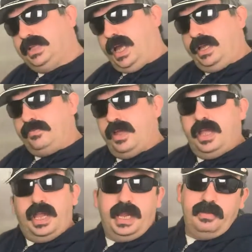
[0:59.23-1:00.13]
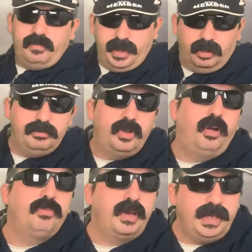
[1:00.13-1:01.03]
Dave. And when I'm
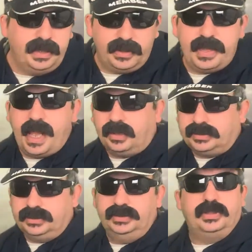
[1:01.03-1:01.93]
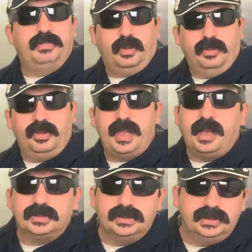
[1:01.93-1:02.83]
not reading thousands upon
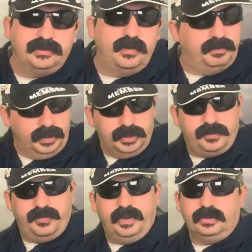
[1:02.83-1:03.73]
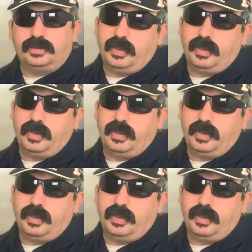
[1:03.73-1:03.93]
thousands of abuse filled